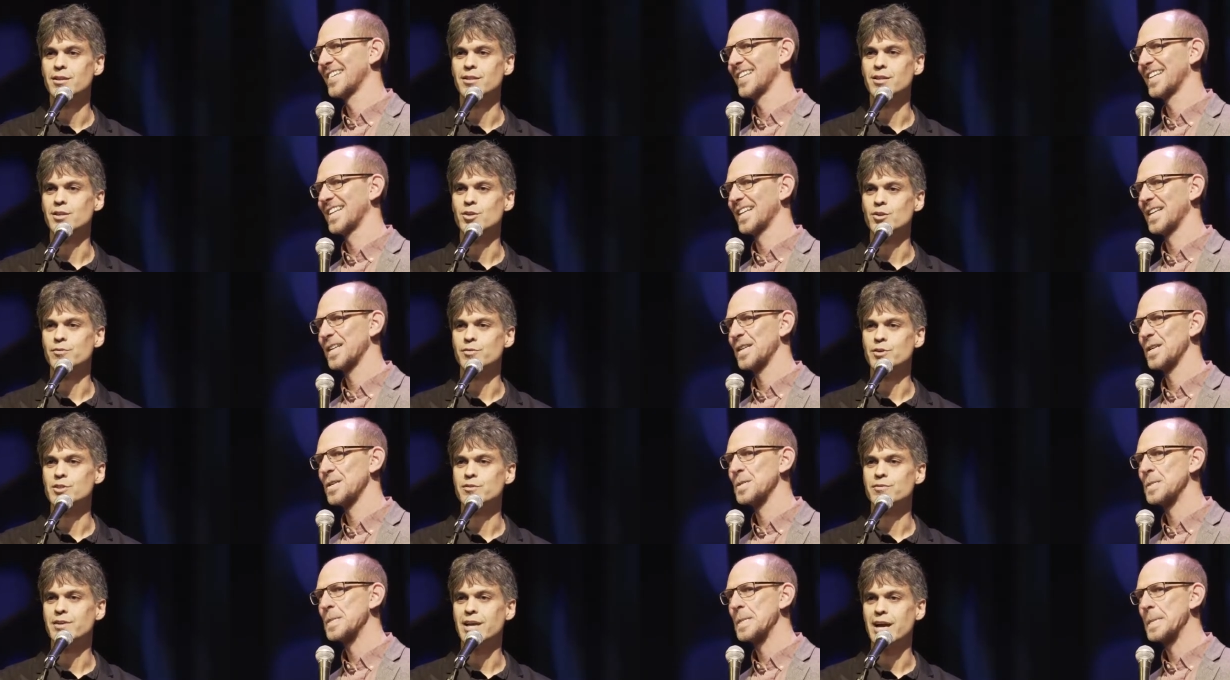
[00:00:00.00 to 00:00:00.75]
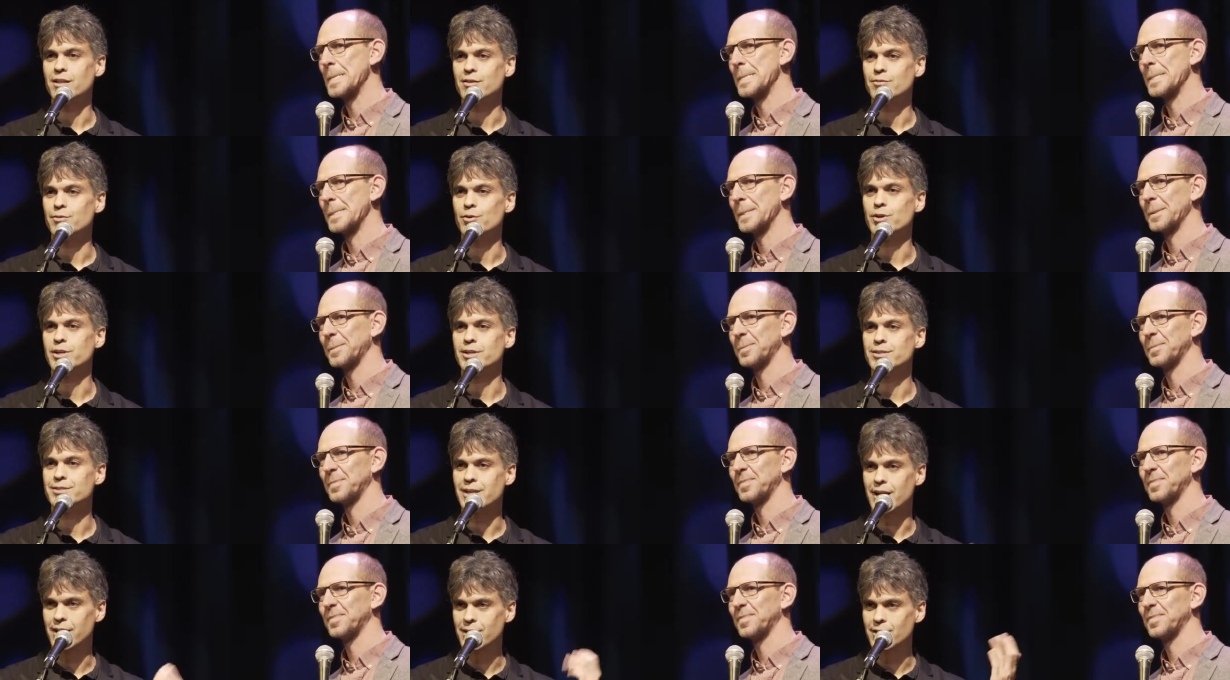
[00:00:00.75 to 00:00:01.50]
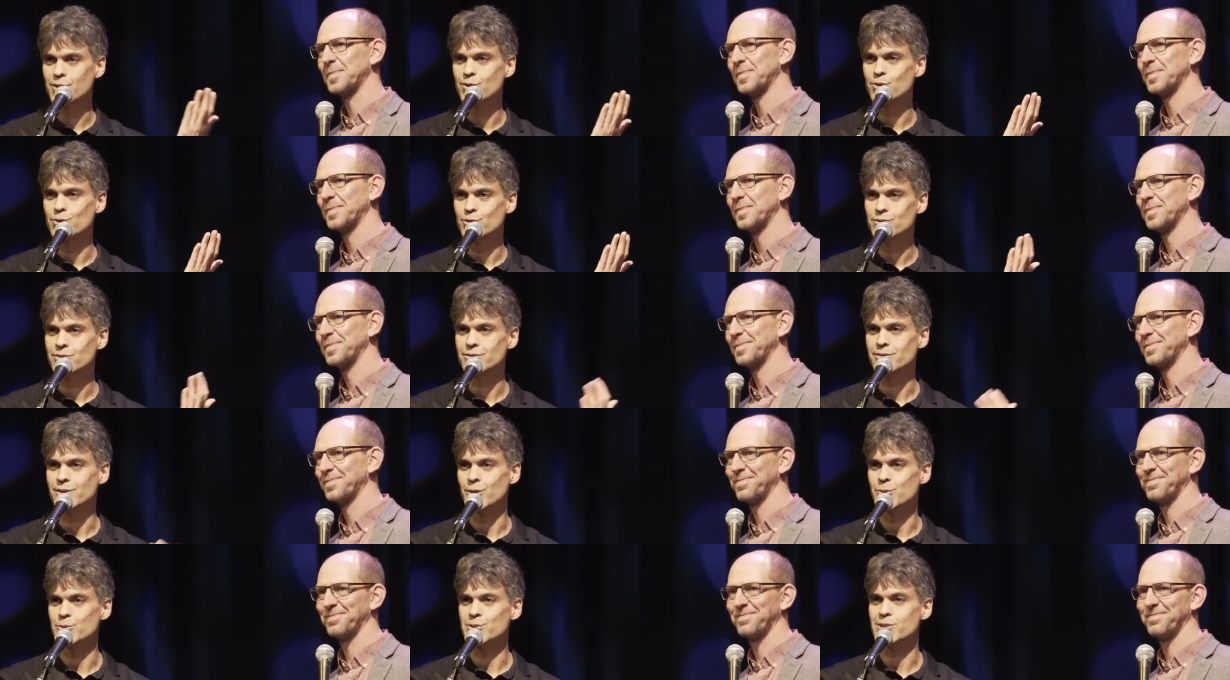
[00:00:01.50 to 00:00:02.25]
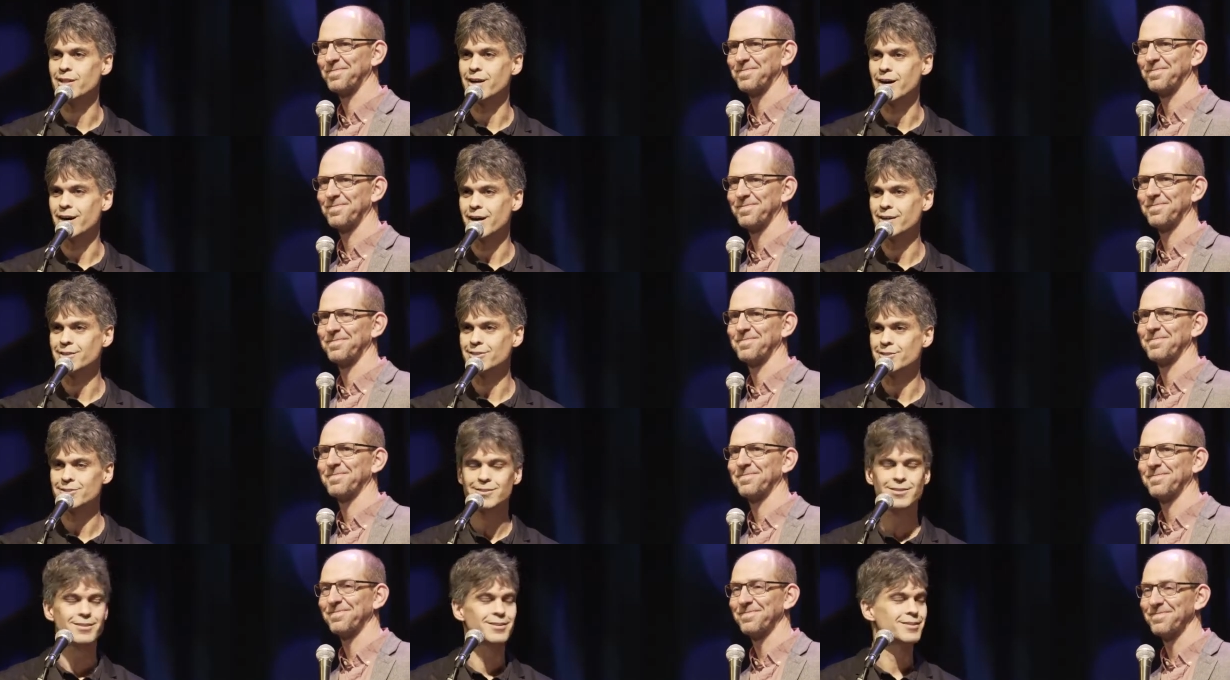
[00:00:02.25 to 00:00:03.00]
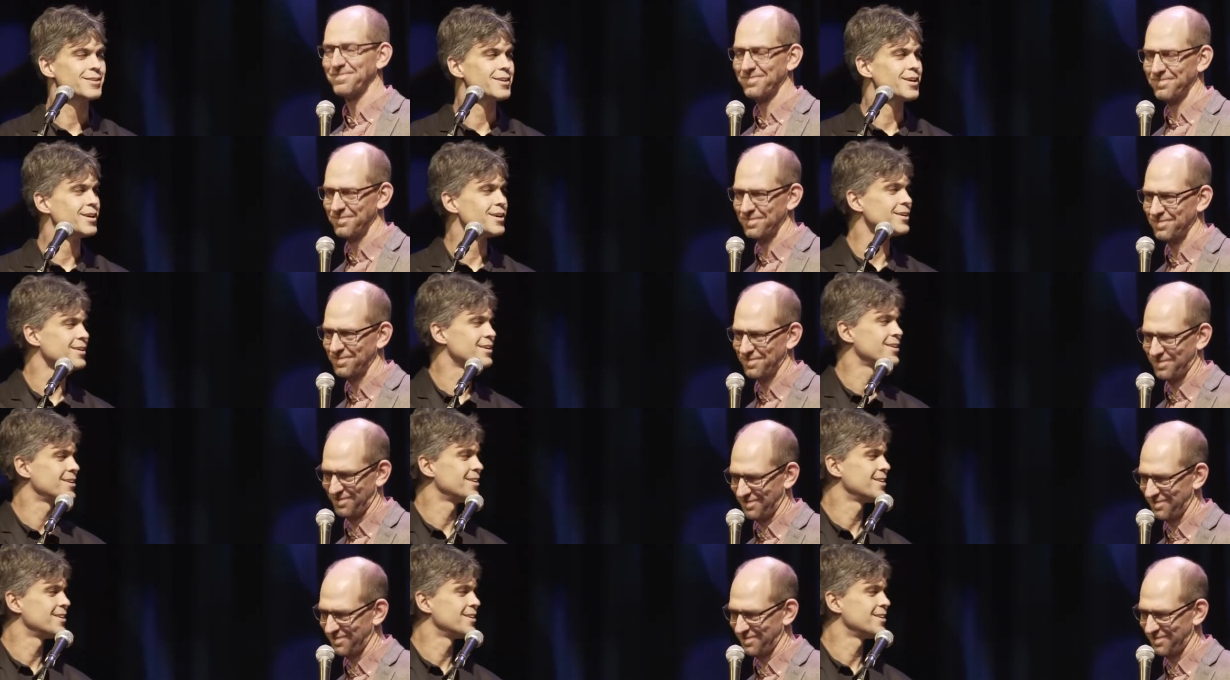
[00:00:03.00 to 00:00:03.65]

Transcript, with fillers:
Speaker 1: the University of California, Santa Cruz. Go Slugs, yeah.